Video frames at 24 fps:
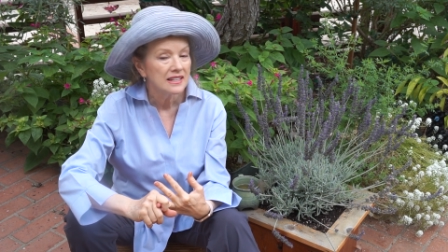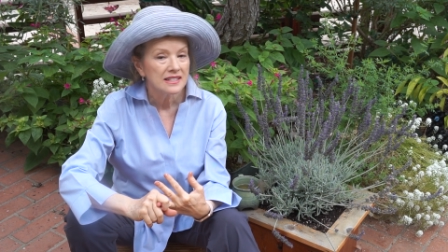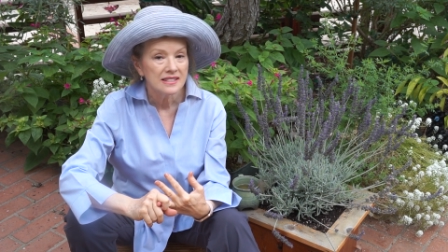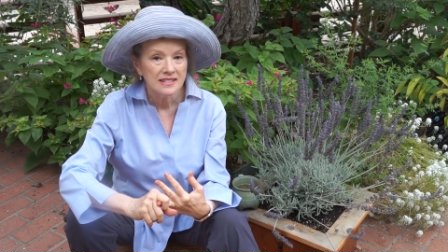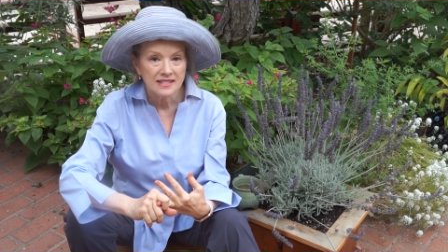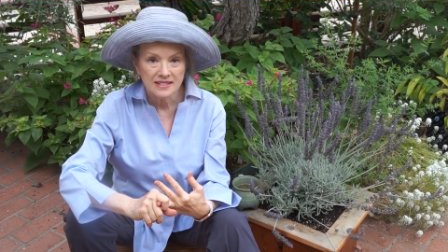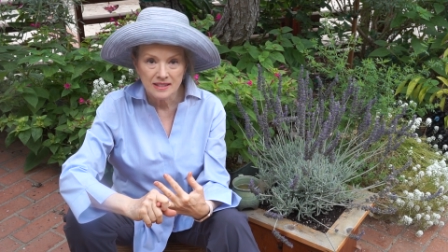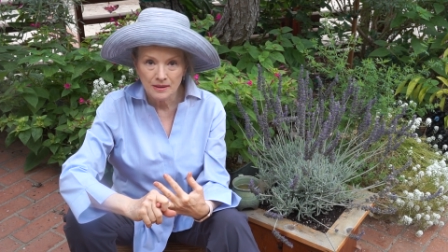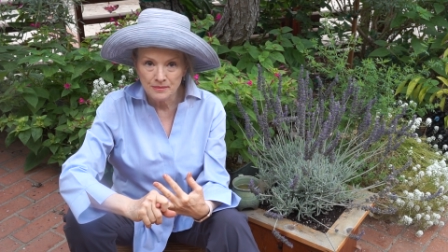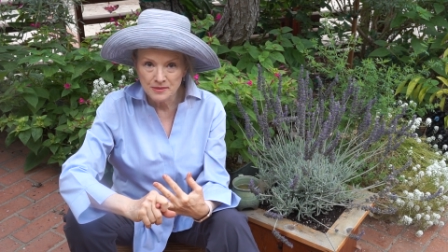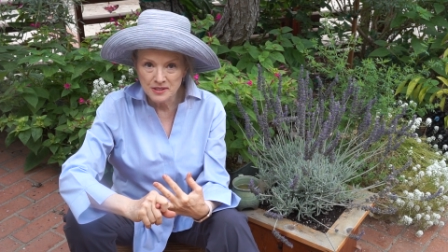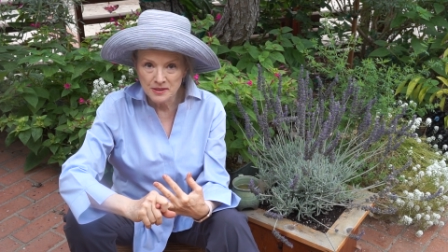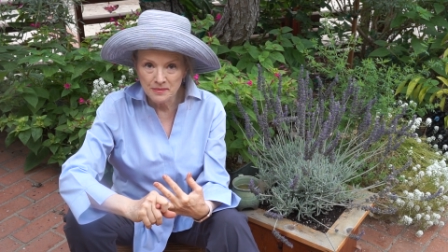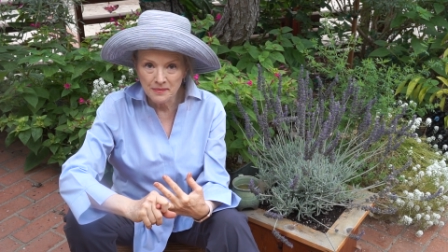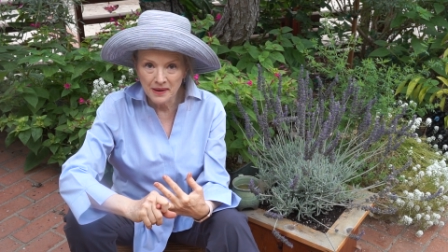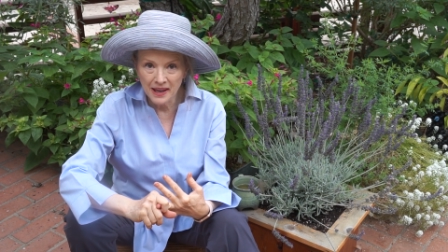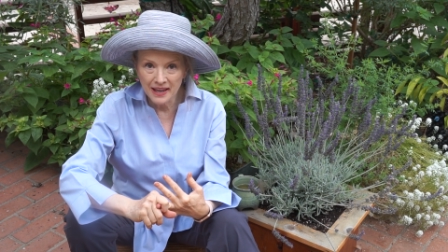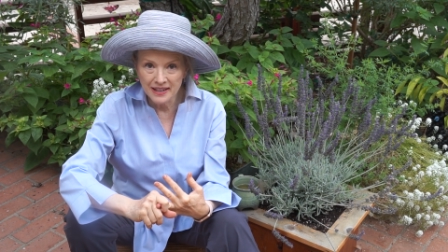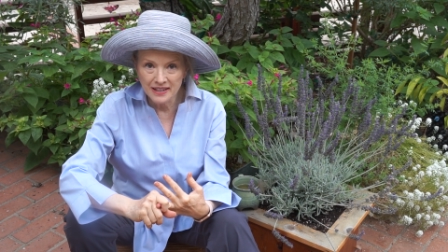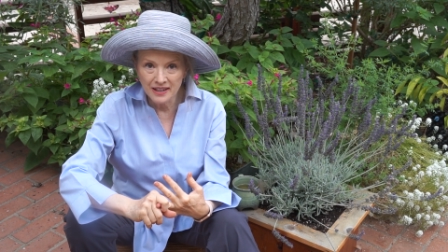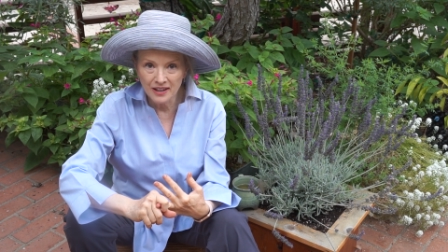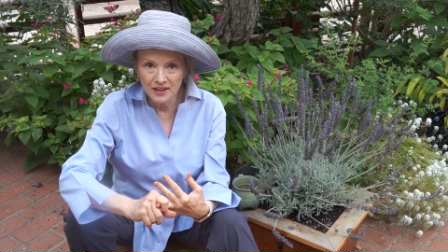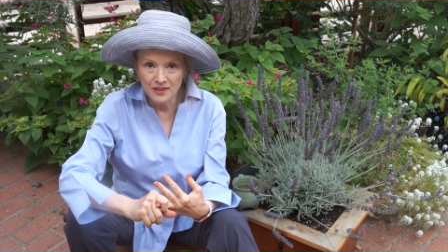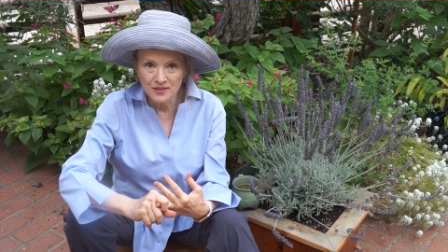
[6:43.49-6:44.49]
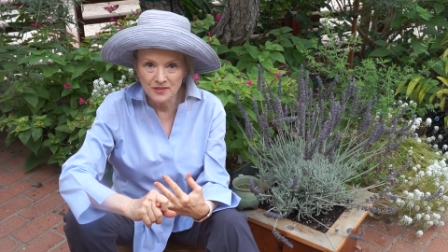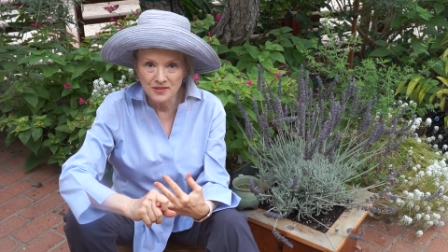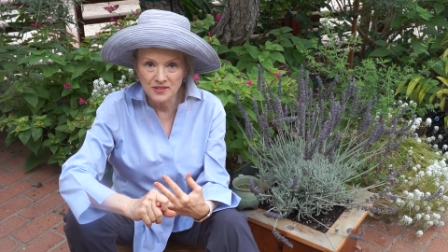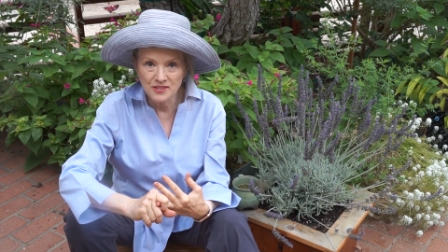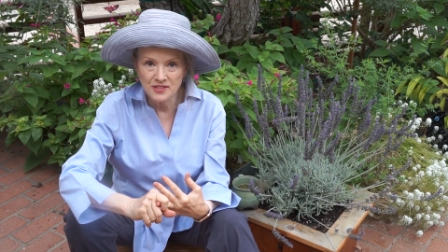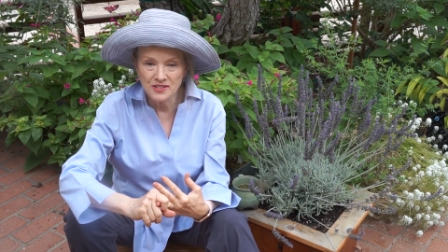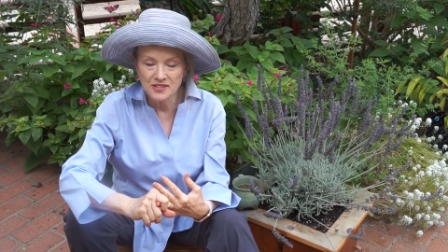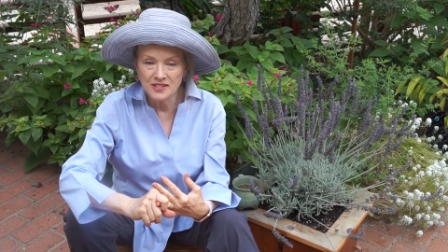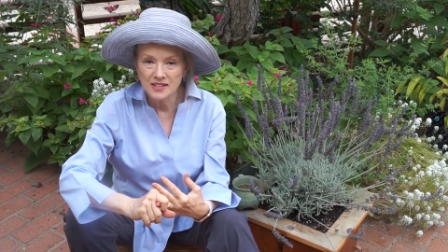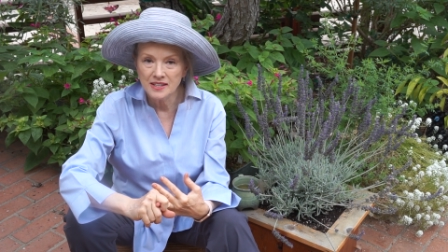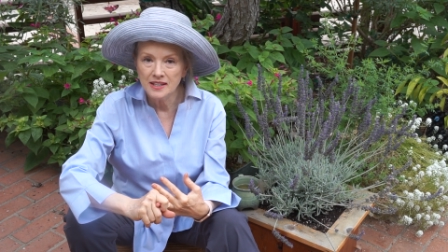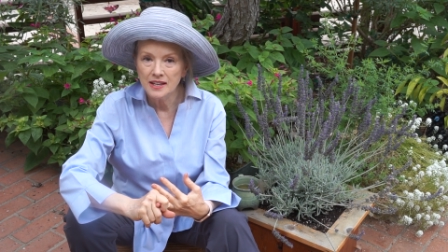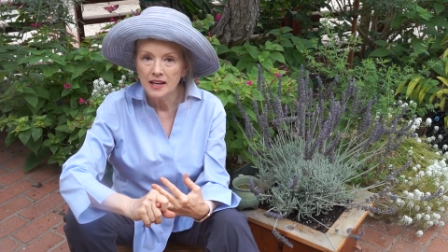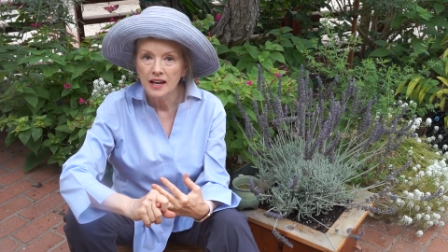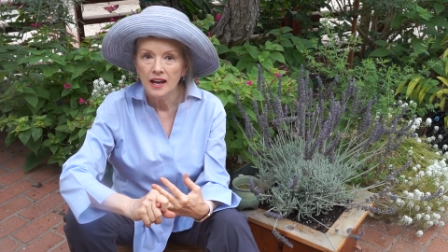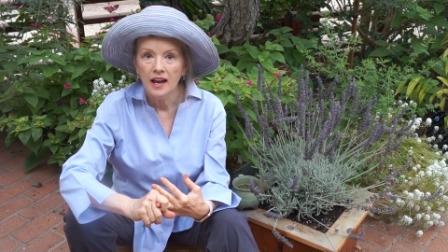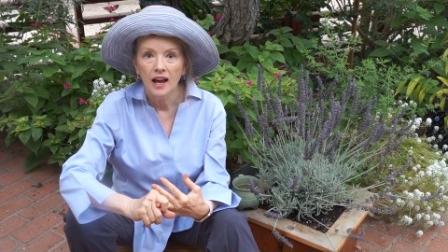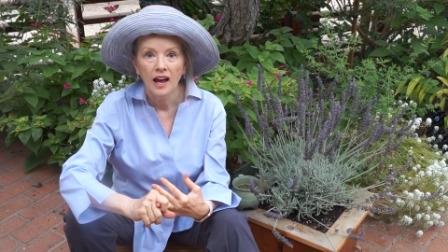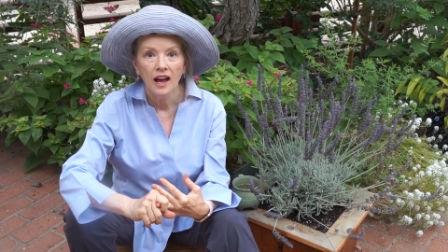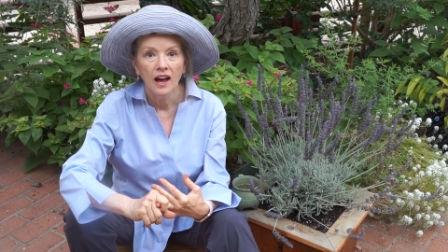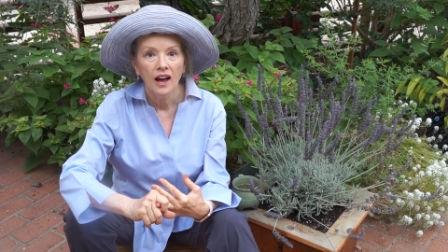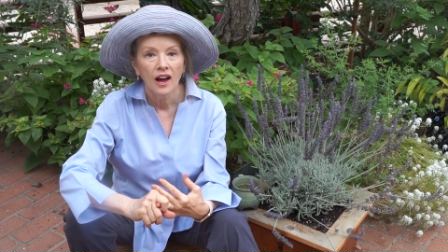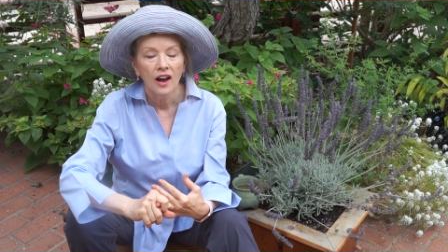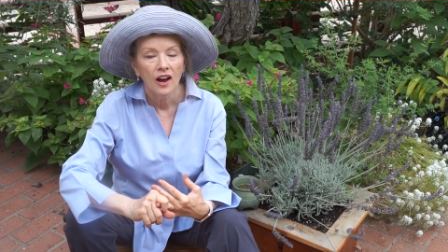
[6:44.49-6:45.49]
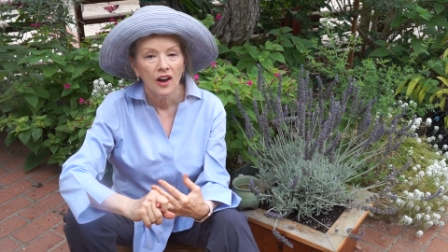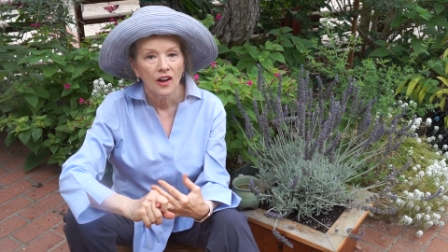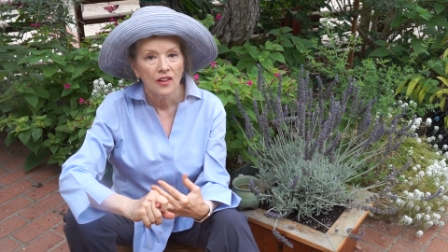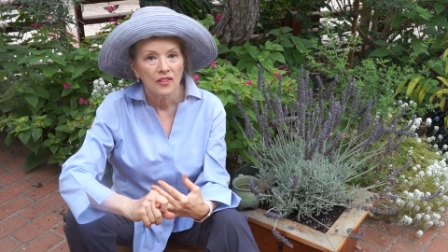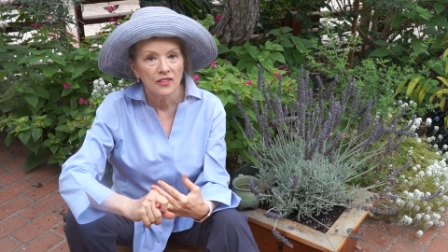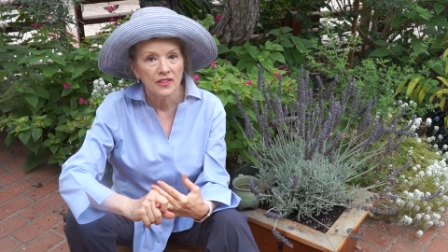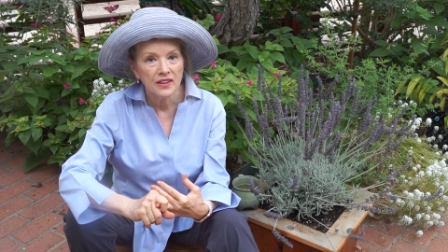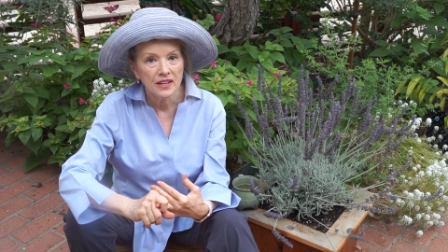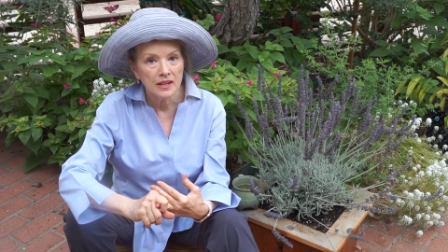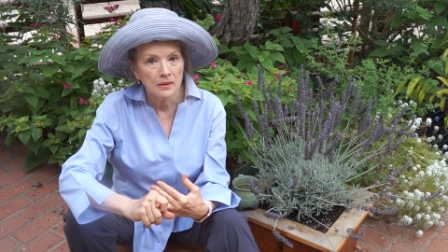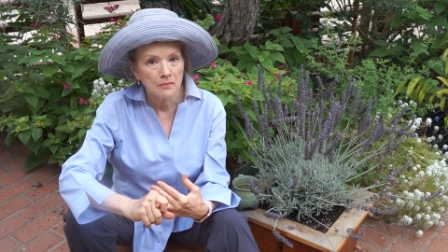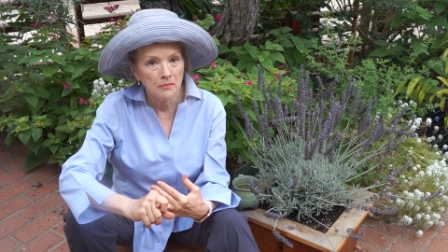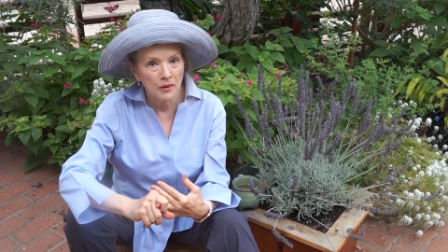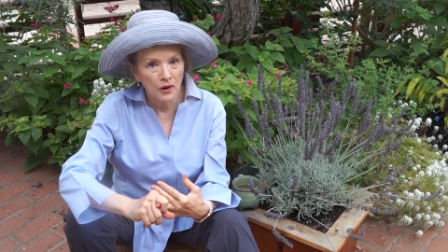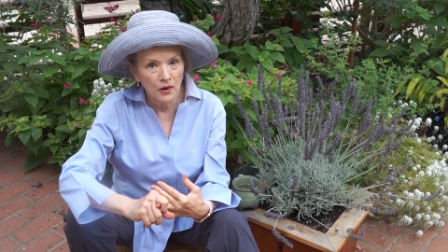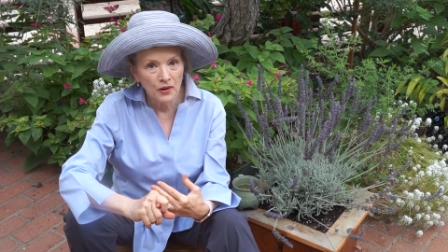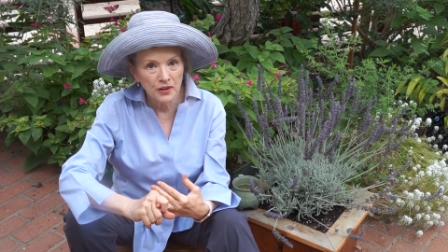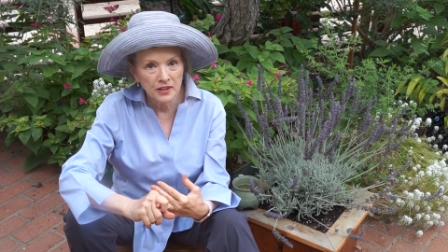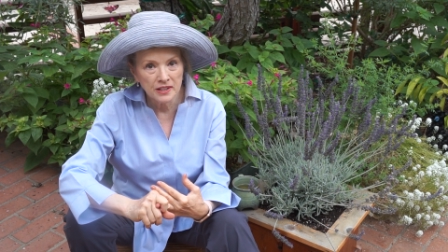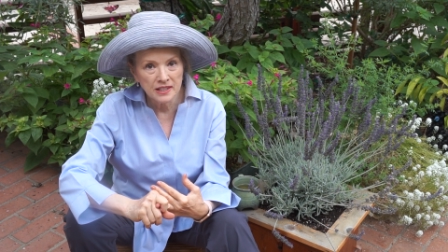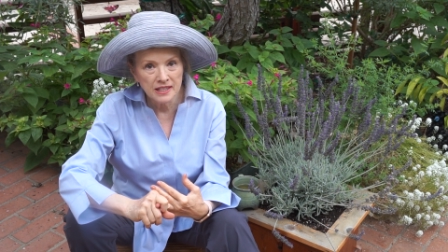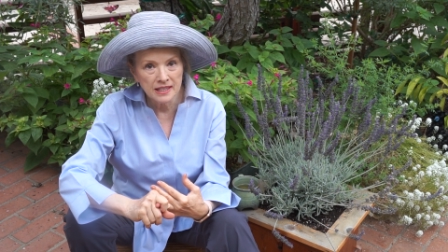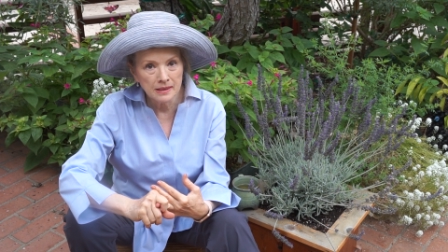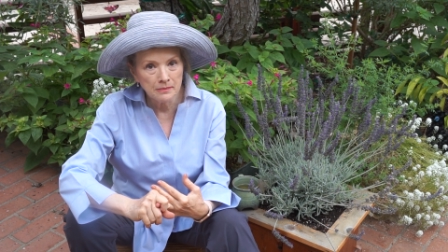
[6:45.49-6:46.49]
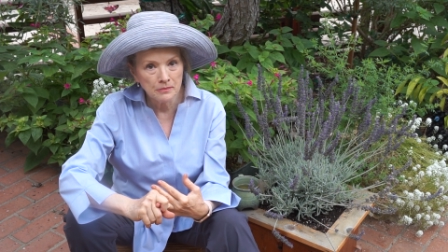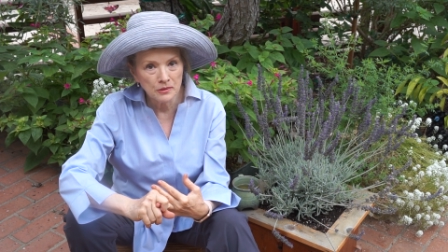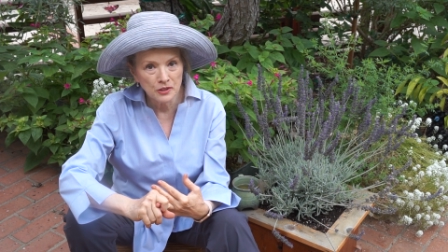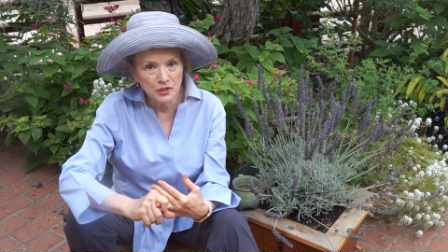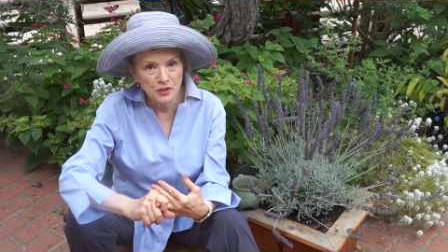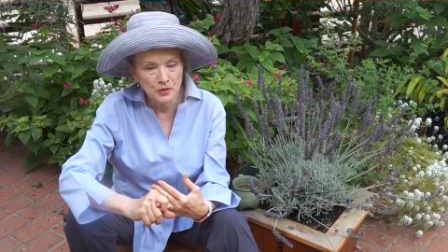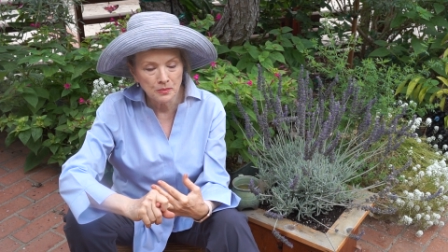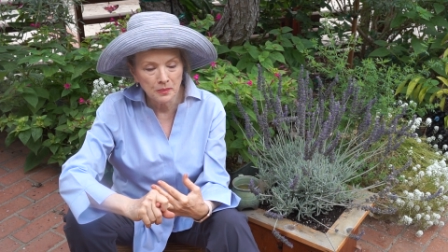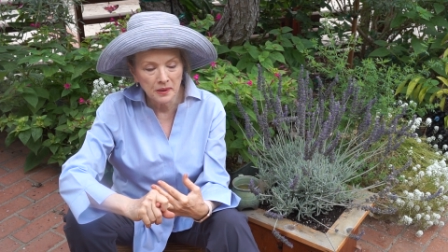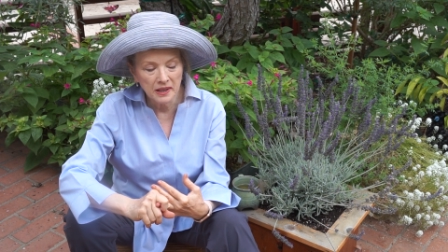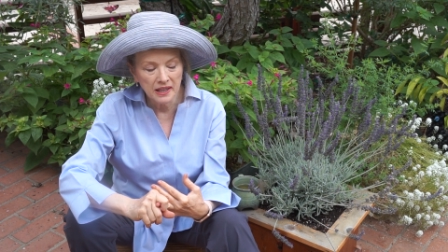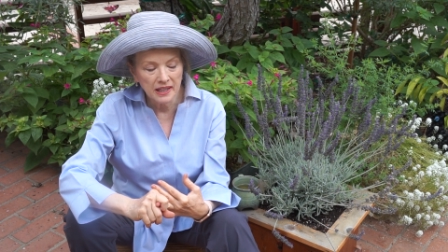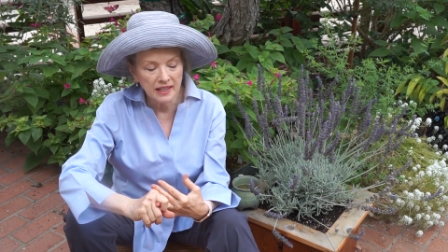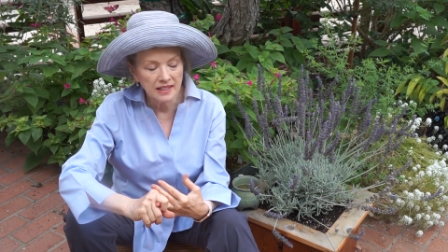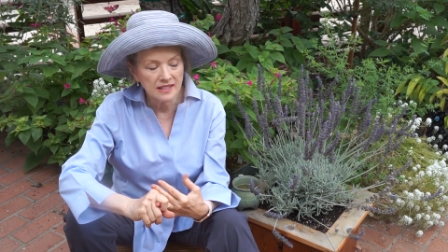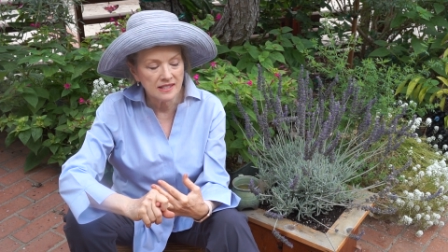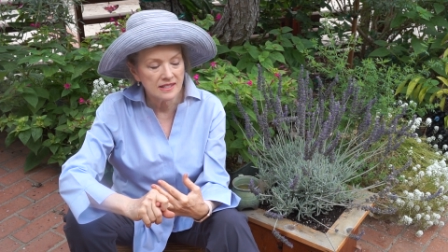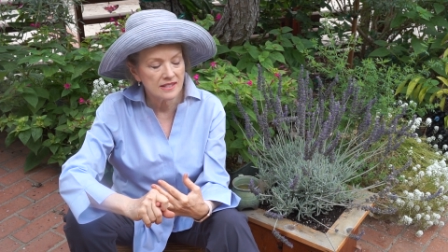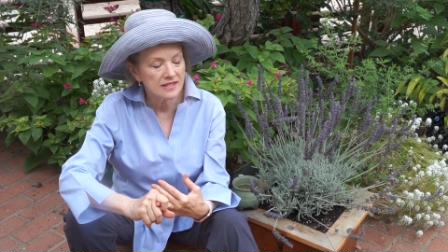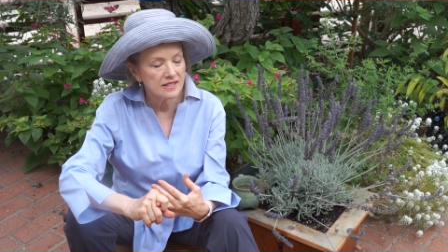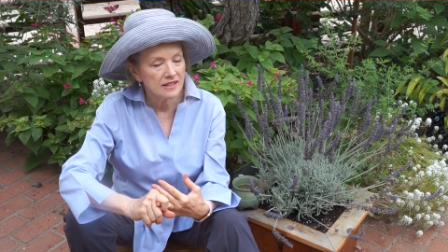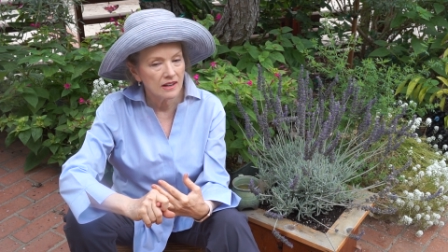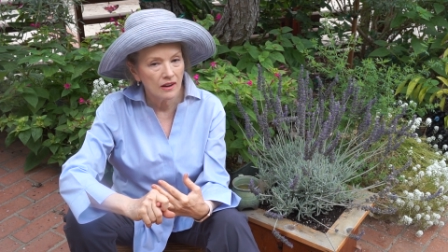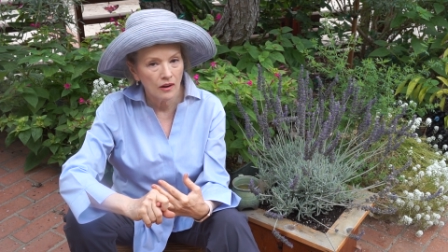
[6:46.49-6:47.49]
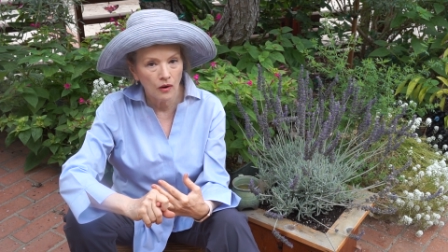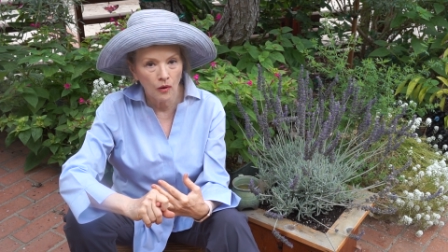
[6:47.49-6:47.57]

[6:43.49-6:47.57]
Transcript: some tomatoes, the burgundy bush beans,